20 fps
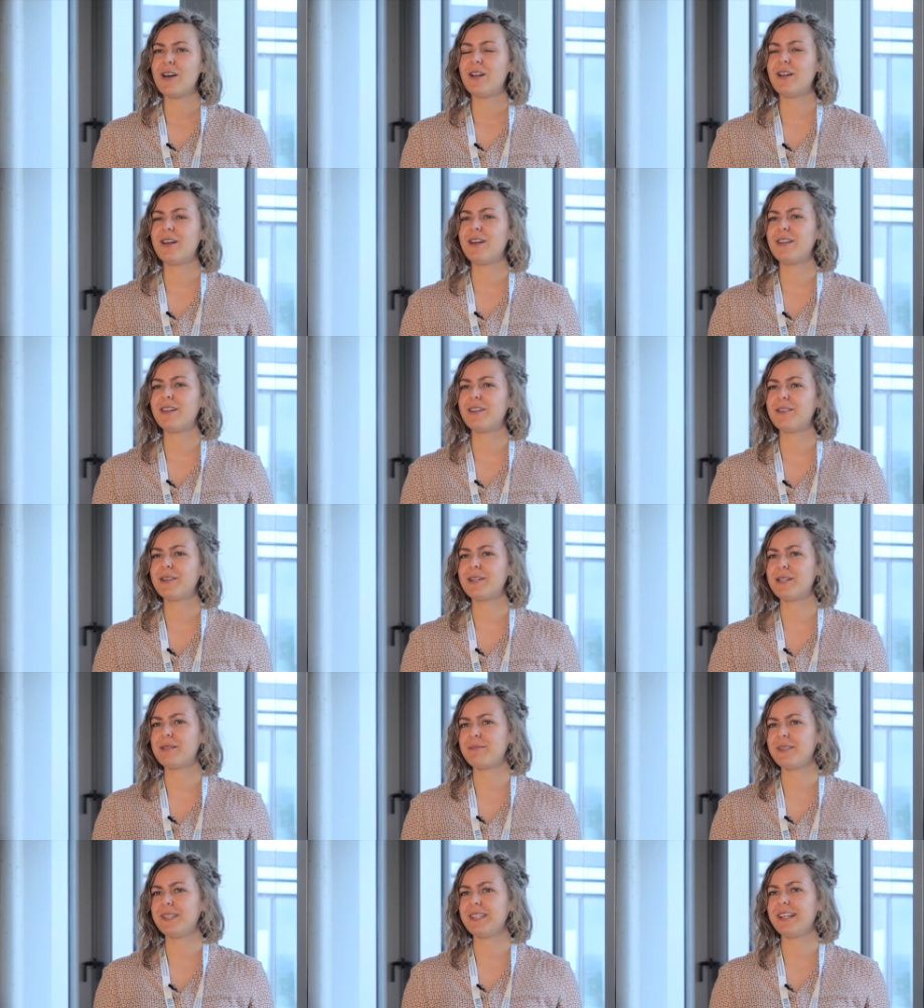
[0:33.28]
Uh,
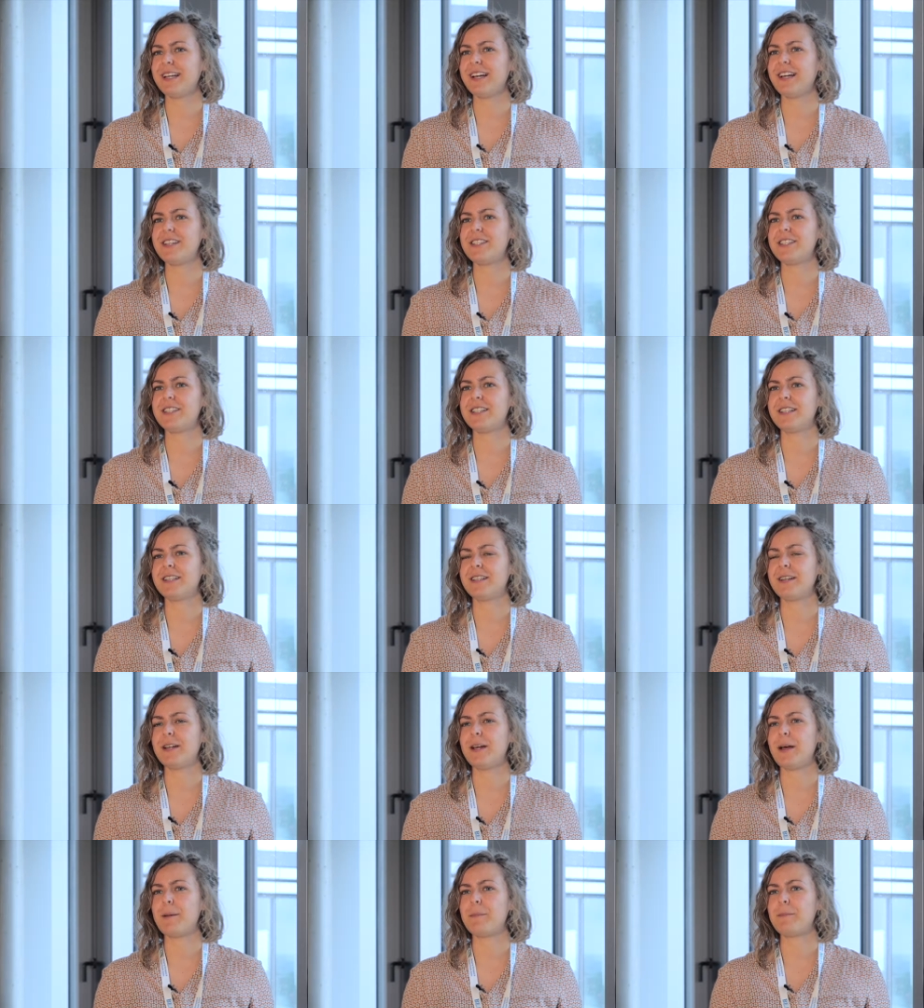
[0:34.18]
local mitigation
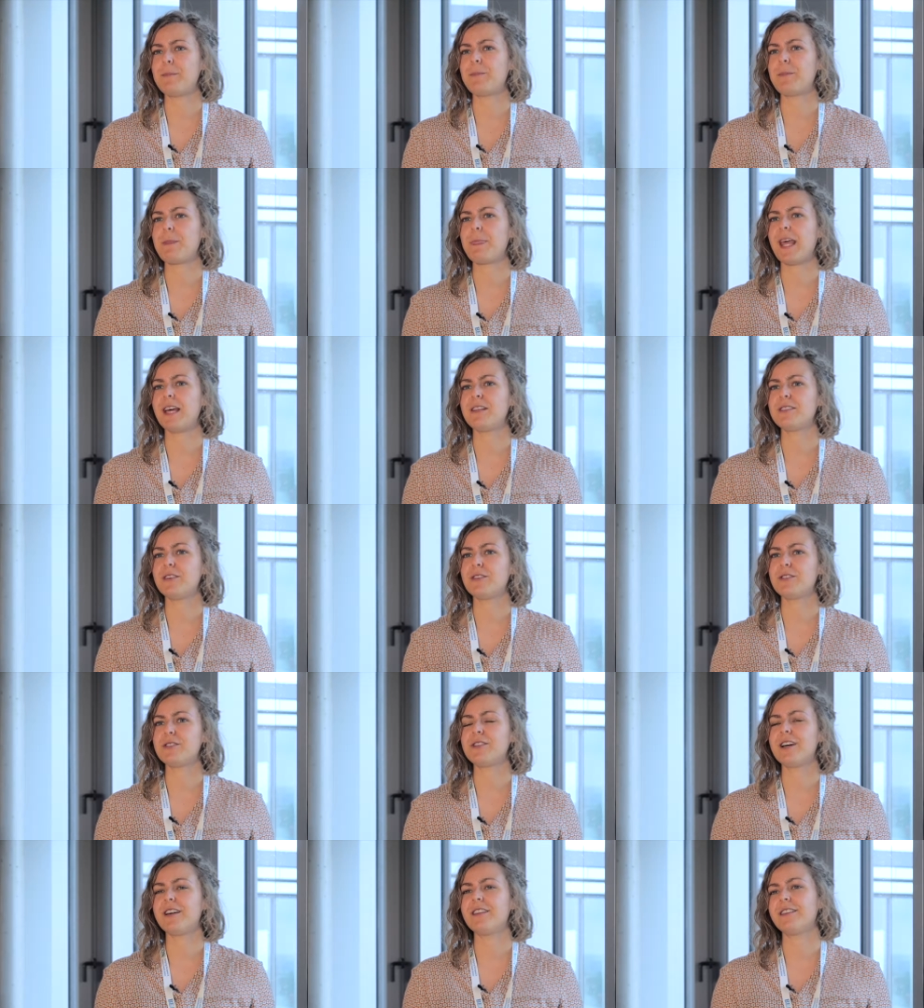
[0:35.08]
um, has
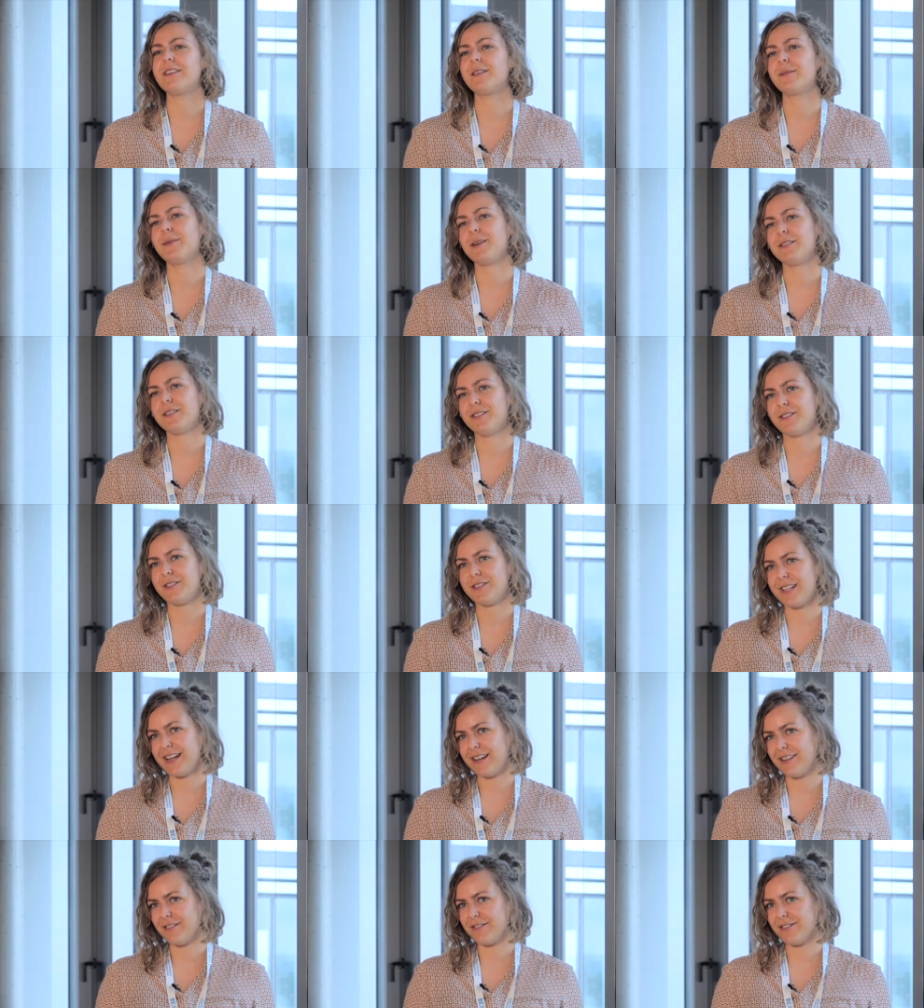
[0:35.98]
also other positive
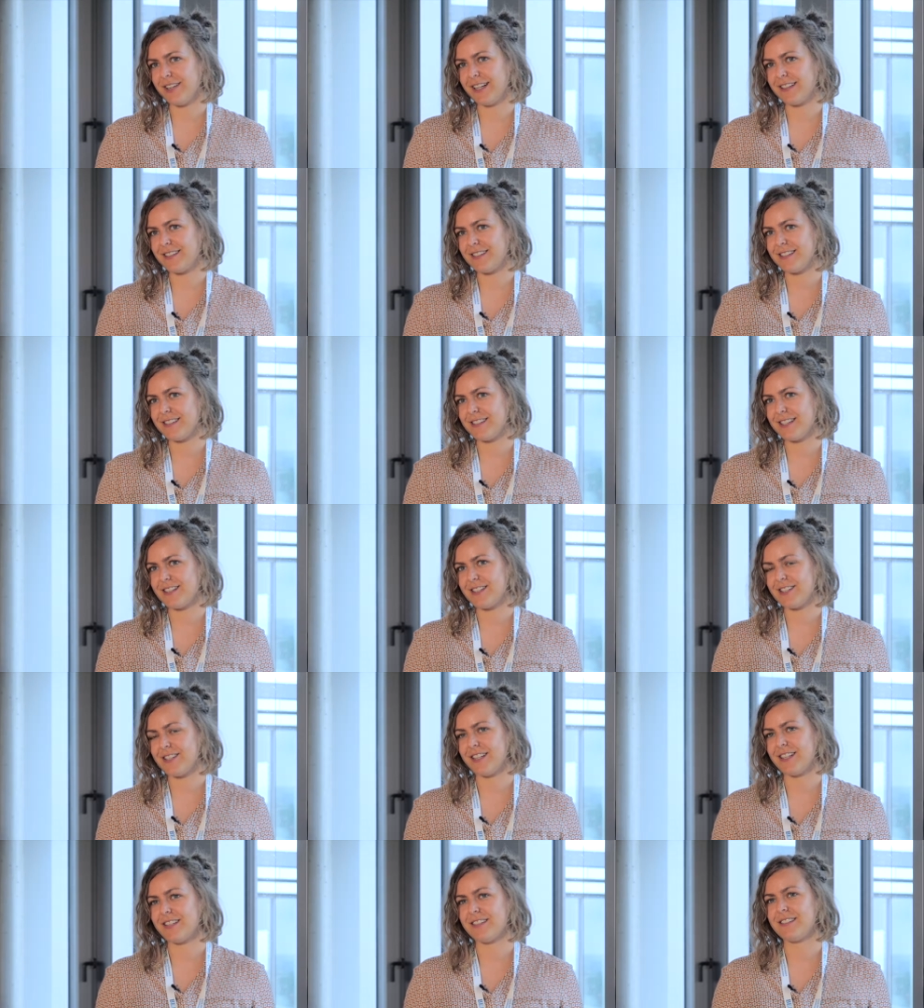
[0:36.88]
side effects,
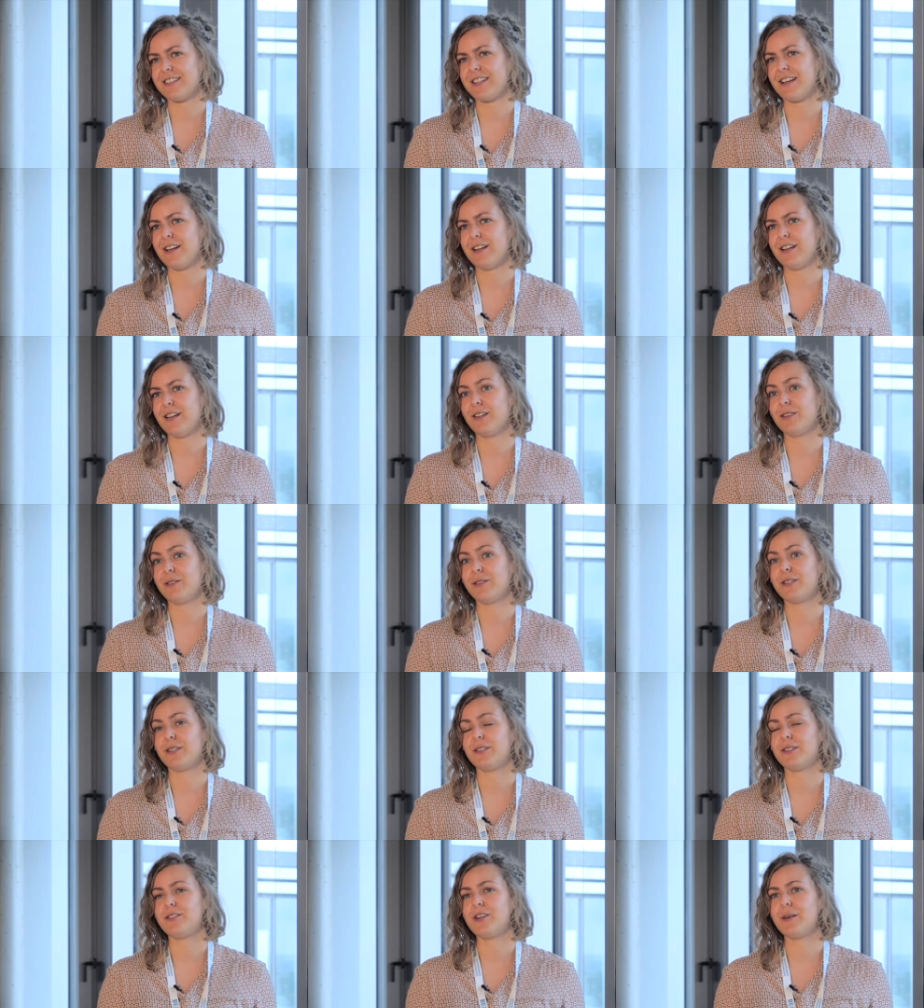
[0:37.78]
such as uh,
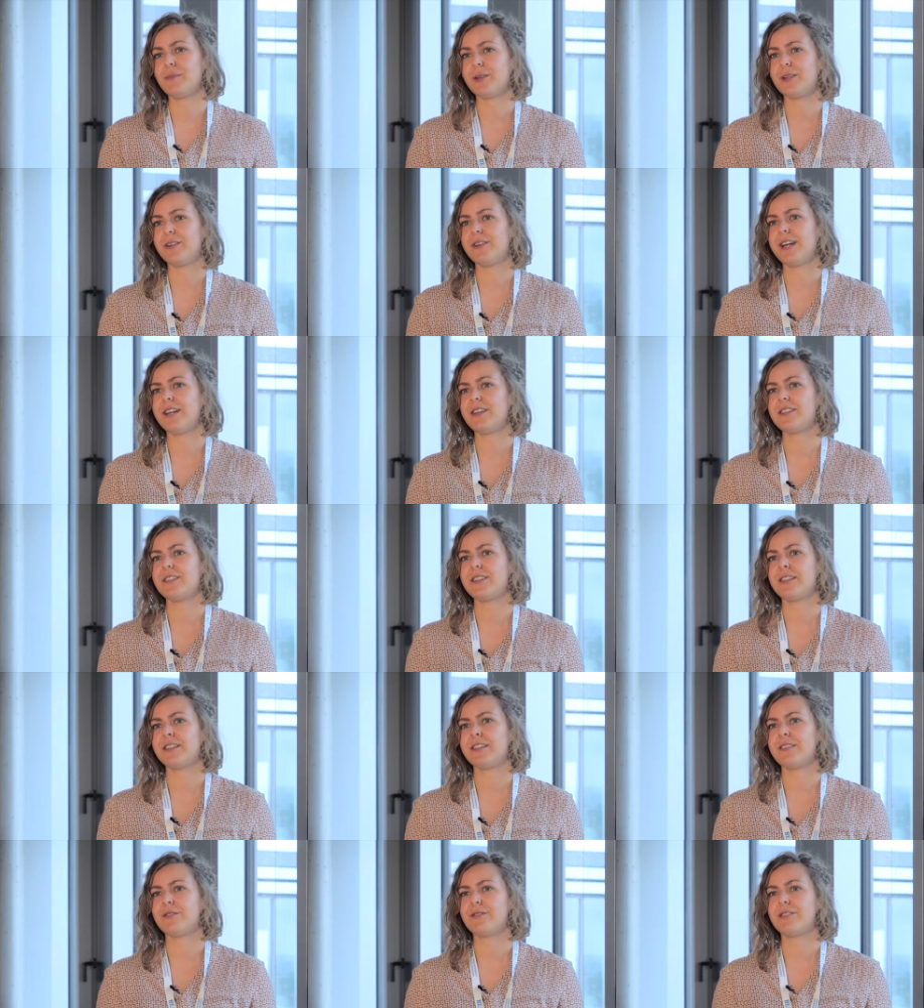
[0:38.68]
local job
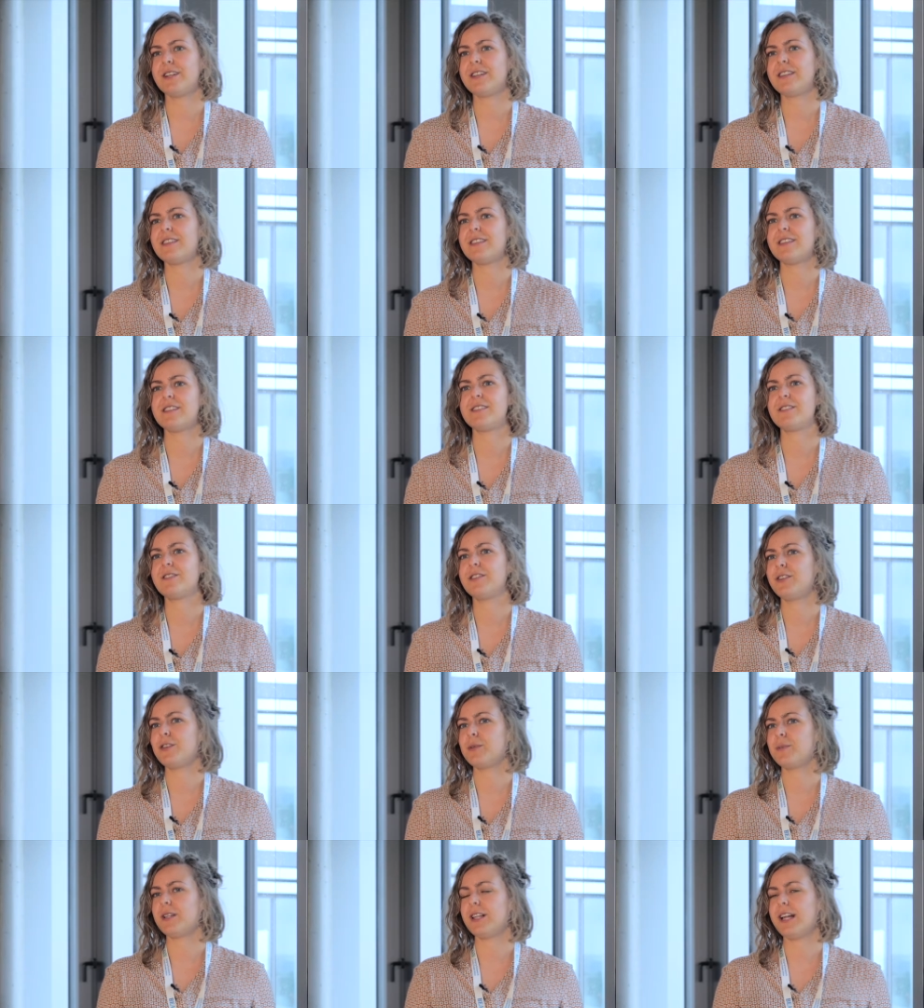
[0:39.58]
creation in, for instance, the
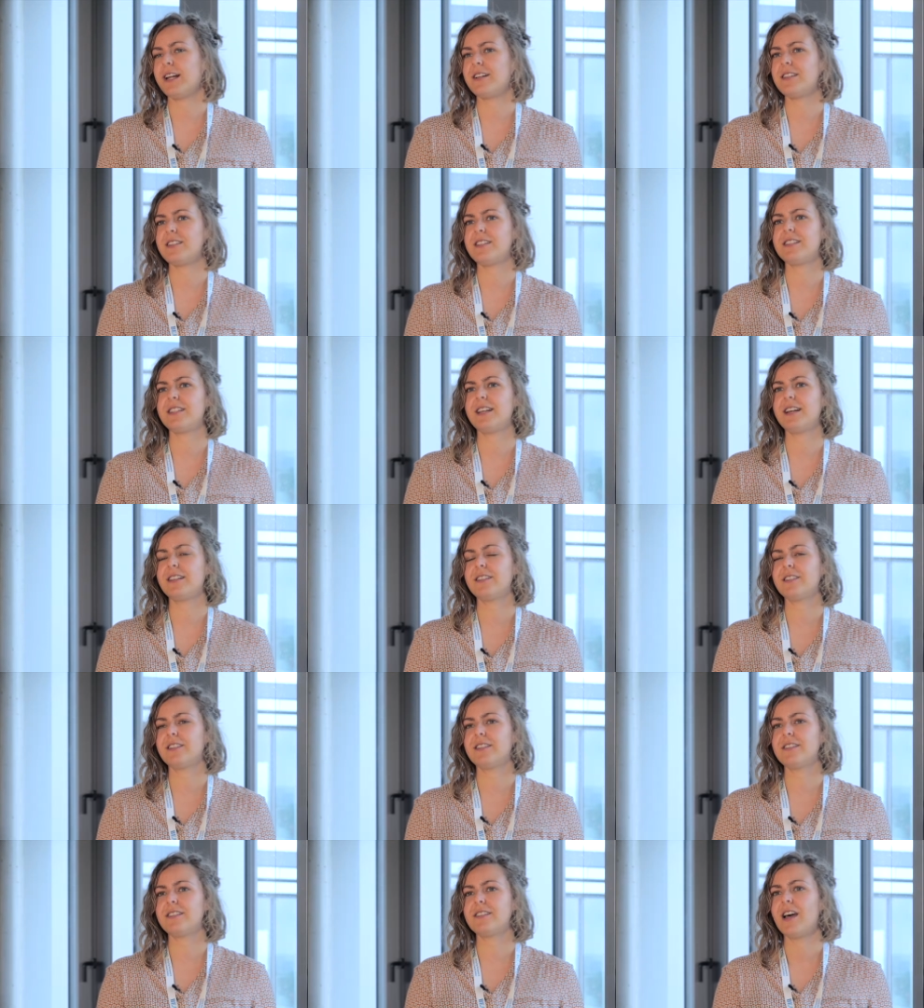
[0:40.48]
renewable energy
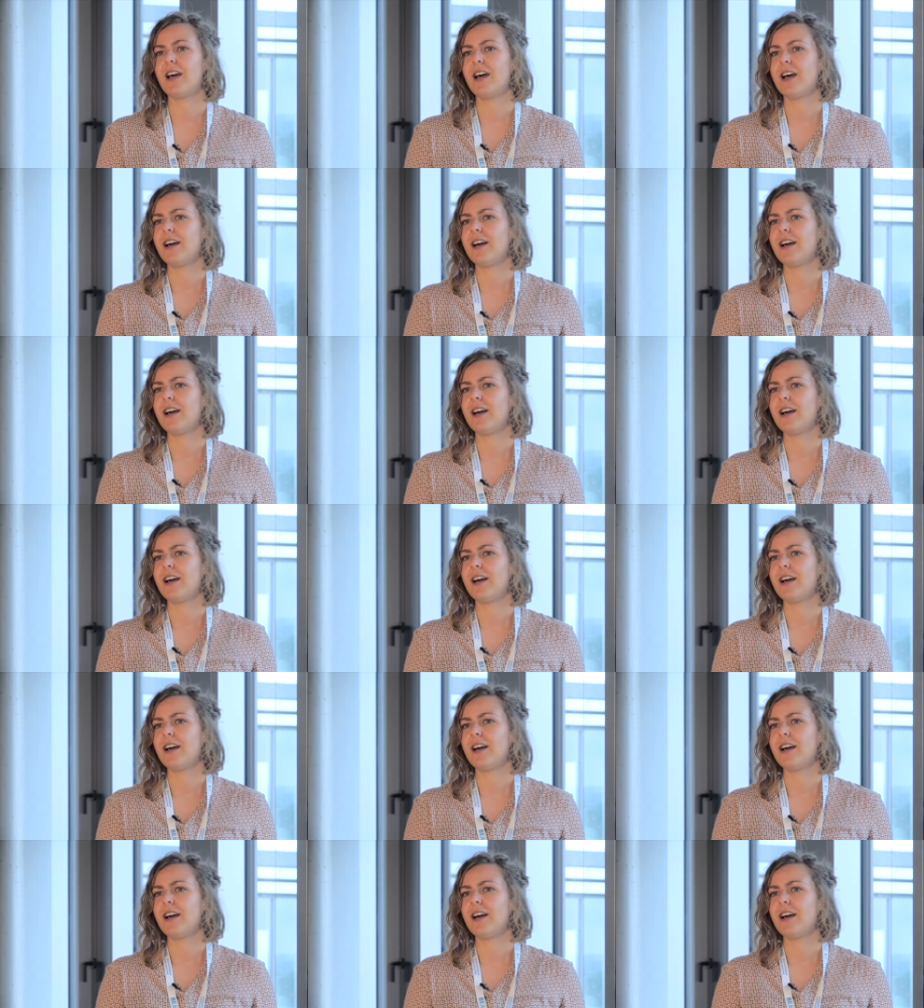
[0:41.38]
sectors,